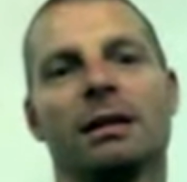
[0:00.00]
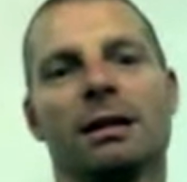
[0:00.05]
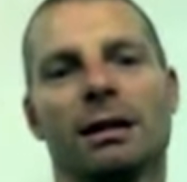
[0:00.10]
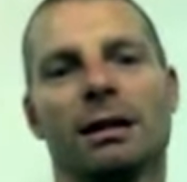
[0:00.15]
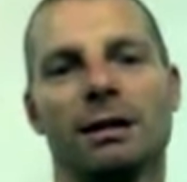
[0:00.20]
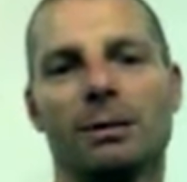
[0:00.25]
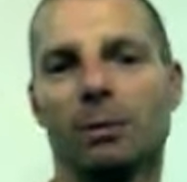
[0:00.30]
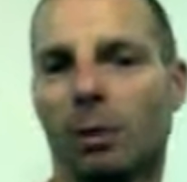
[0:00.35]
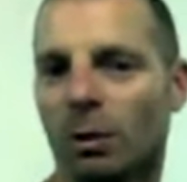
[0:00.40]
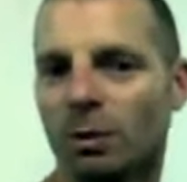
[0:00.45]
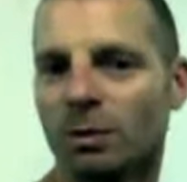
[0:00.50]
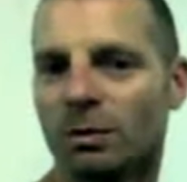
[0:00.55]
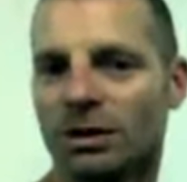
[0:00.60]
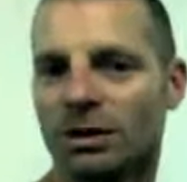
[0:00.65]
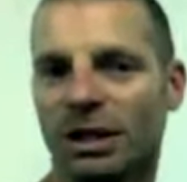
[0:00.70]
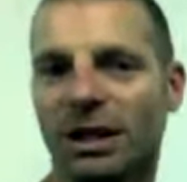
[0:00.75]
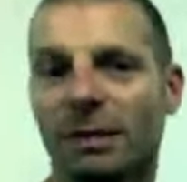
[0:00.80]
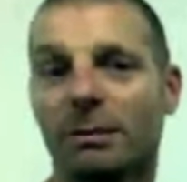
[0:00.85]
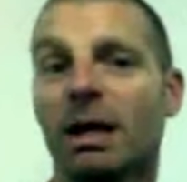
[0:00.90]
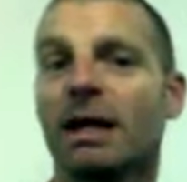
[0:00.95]
It won't
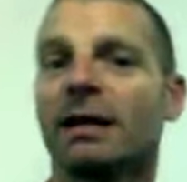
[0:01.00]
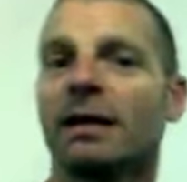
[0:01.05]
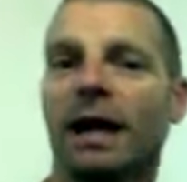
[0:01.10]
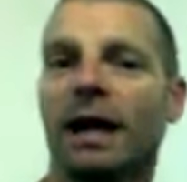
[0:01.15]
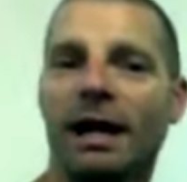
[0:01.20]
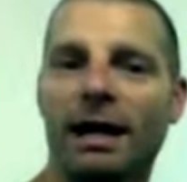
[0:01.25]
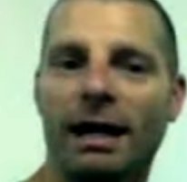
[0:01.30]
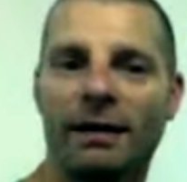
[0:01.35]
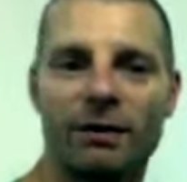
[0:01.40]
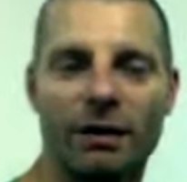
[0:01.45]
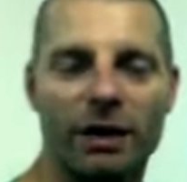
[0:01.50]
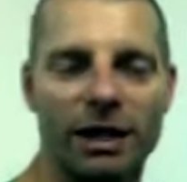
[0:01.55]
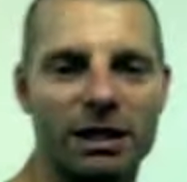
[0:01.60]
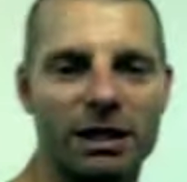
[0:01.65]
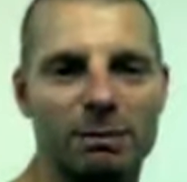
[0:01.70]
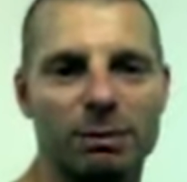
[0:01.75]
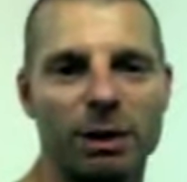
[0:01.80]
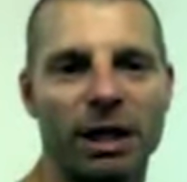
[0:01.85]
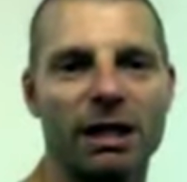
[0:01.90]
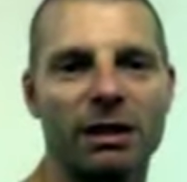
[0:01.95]
seem like that after I
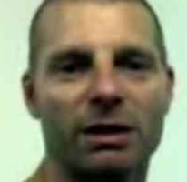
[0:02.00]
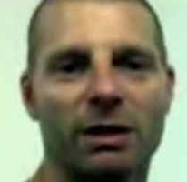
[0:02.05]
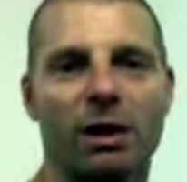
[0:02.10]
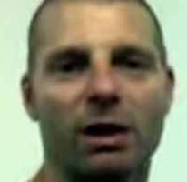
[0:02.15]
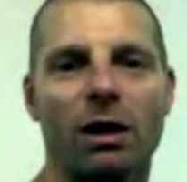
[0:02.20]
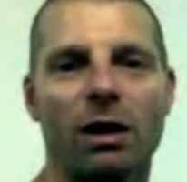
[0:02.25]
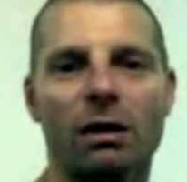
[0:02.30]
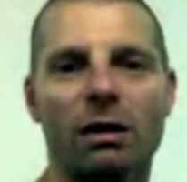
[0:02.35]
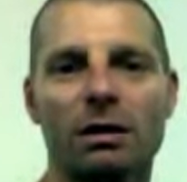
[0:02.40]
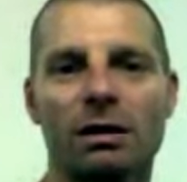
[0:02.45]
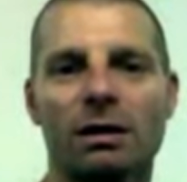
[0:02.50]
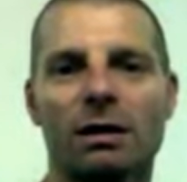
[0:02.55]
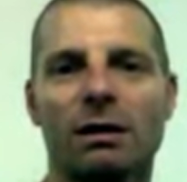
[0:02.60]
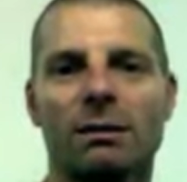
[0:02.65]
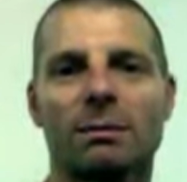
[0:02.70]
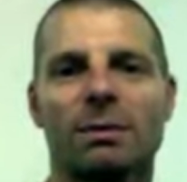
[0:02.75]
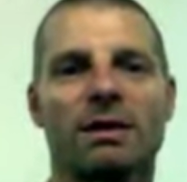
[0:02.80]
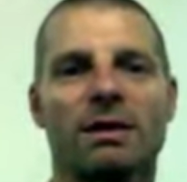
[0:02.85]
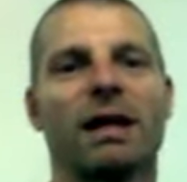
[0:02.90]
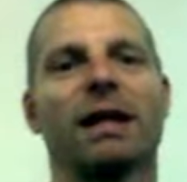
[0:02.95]
explain it all,
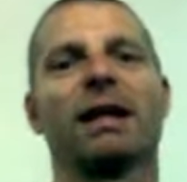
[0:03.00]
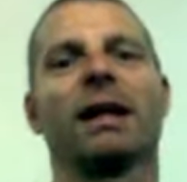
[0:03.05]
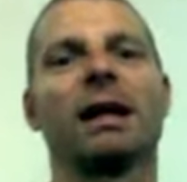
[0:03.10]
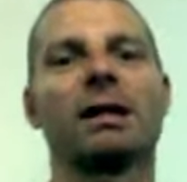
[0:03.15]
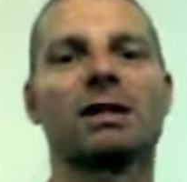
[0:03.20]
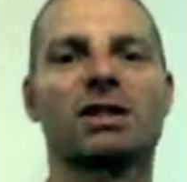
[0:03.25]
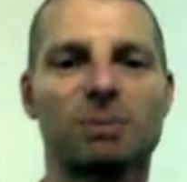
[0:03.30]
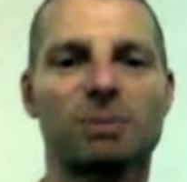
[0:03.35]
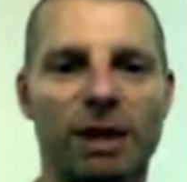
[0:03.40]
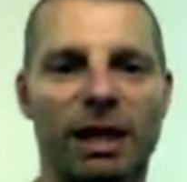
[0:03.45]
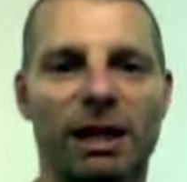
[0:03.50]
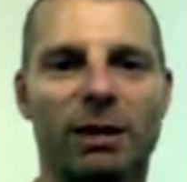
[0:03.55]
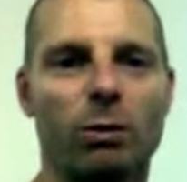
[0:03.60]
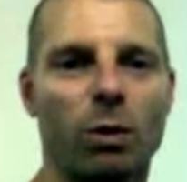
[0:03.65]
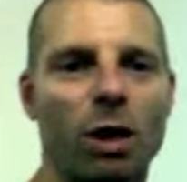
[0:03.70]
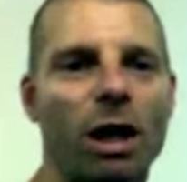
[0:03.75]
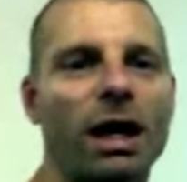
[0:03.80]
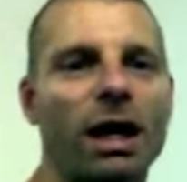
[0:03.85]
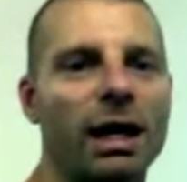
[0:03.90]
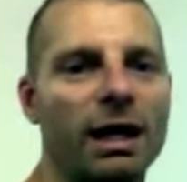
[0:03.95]
but then I'll explain
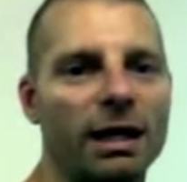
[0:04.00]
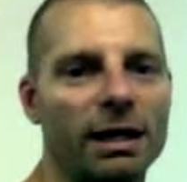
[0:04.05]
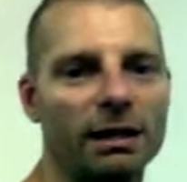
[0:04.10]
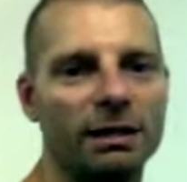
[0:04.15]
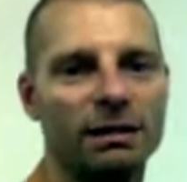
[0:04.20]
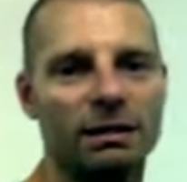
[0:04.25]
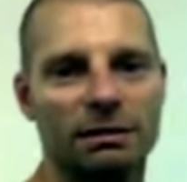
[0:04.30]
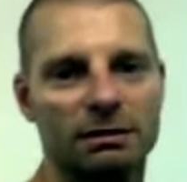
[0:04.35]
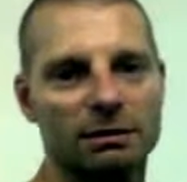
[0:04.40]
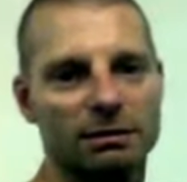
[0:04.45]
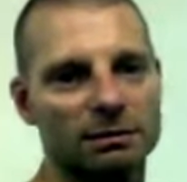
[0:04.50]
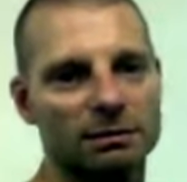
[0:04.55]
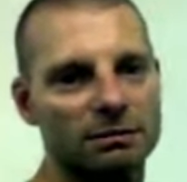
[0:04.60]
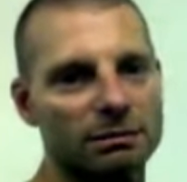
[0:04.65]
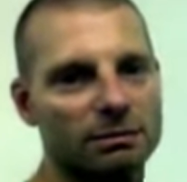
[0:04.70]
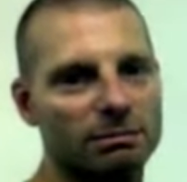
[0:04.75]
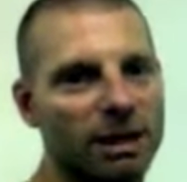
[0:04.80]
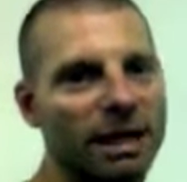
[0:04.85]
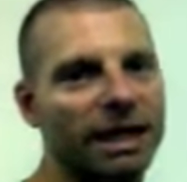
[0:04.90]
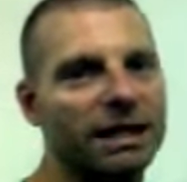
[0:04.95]
why
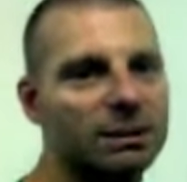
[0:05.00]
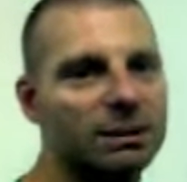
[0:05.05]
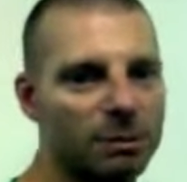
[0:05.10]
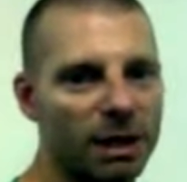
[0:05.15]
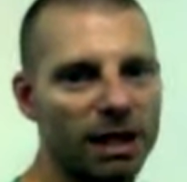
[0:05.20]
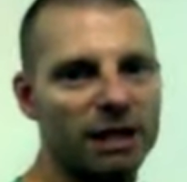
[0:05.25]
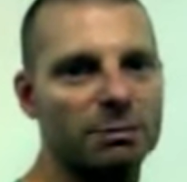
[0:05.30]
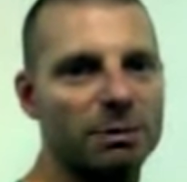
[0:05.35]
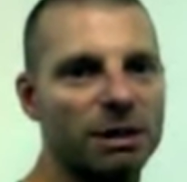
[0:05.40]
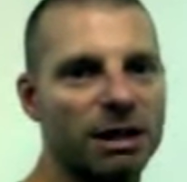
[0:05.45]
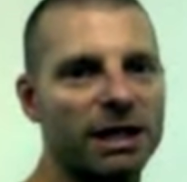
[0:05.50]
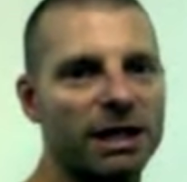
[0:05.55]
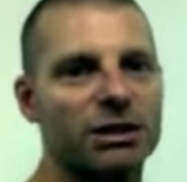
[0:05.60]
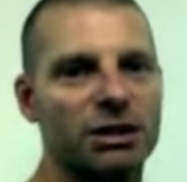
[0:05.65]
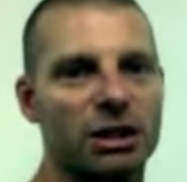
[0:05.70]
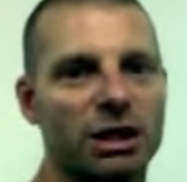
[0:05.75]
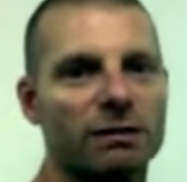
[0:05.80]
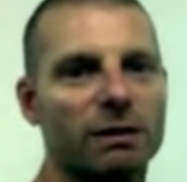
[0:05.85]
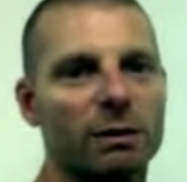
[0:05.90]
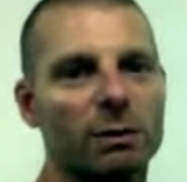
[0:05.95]
my
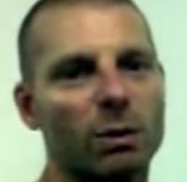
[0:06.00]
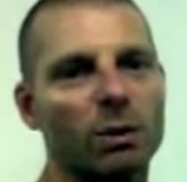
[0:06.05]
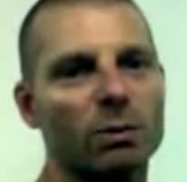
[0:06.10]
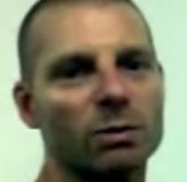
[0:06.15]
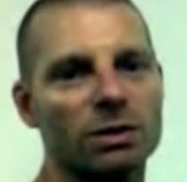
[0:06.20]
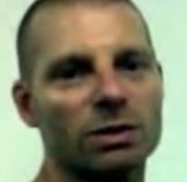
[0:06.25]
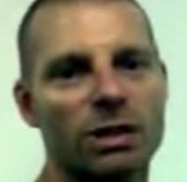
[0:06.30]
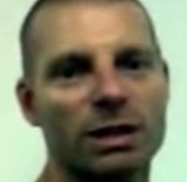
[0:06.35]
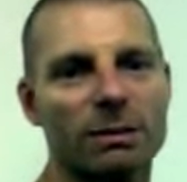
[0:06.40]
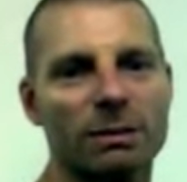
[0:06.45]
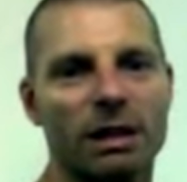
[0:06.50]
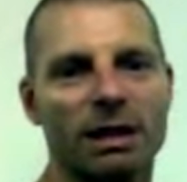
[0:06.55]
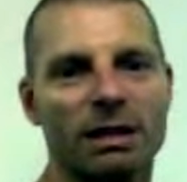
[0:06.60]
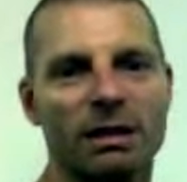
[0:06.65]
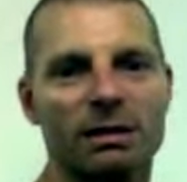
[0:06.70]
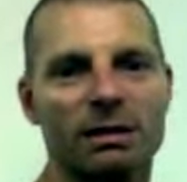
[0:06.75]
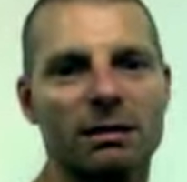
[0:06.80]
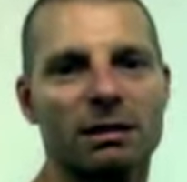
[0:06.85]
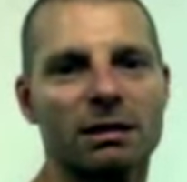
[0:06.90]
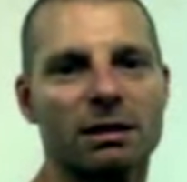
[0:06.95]
explanation of it won't seem like
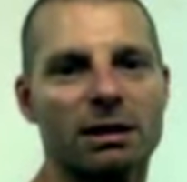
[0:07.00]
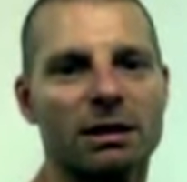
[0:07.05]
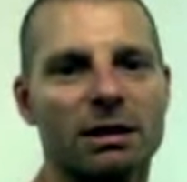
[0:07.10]
a